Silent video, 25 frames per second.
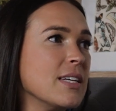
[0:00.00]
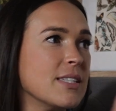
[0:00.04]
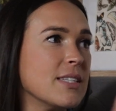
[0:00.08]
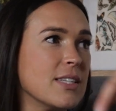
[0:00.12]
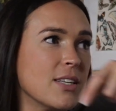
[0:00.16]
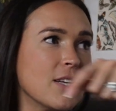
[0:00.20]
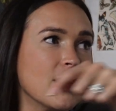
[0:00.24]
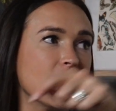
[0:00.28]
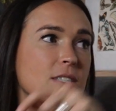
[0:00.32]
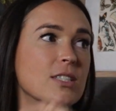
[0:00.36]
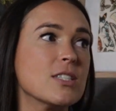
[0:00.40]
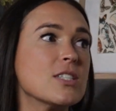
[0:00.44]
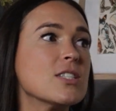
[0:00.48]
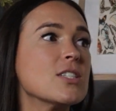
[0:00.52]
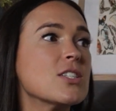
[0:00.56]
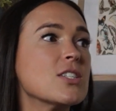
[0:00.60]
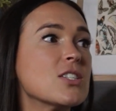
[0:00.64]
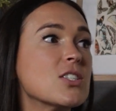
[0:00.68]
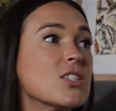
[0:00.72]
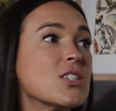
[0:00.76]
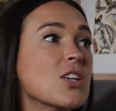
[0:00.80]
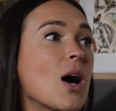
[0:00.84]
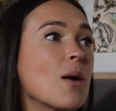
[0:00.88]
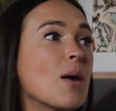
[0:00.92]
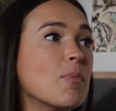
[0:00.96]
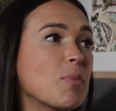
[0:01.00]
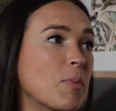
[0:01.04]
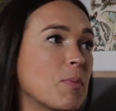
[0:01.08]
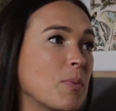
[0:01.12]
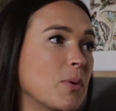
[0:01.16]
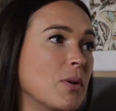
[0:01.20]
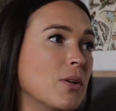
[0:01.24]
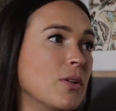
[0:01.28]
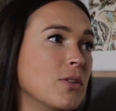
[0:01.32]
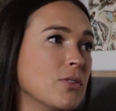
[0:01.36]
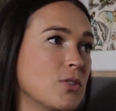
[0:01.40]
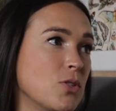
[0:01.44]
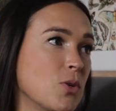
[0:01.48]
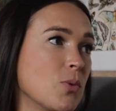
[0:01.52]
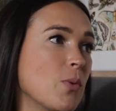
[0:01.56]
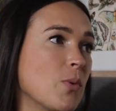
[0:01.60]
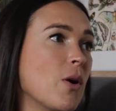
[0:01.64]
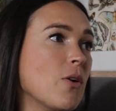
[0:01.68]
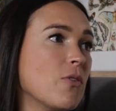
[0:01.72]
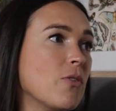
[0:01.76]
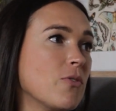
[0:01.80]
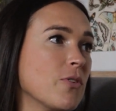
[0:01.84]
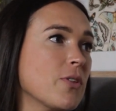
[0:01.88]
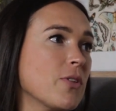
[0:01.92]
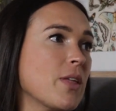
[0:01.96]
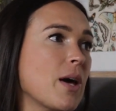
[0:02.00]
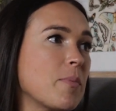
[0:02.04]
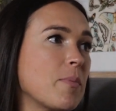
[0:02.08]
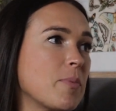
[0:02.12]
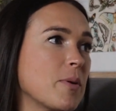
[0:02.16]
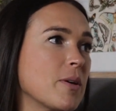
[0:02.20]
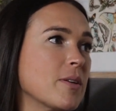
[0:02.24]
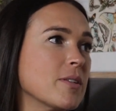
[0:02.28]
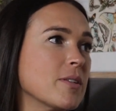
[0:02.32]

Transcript: is an unstoppable duo for that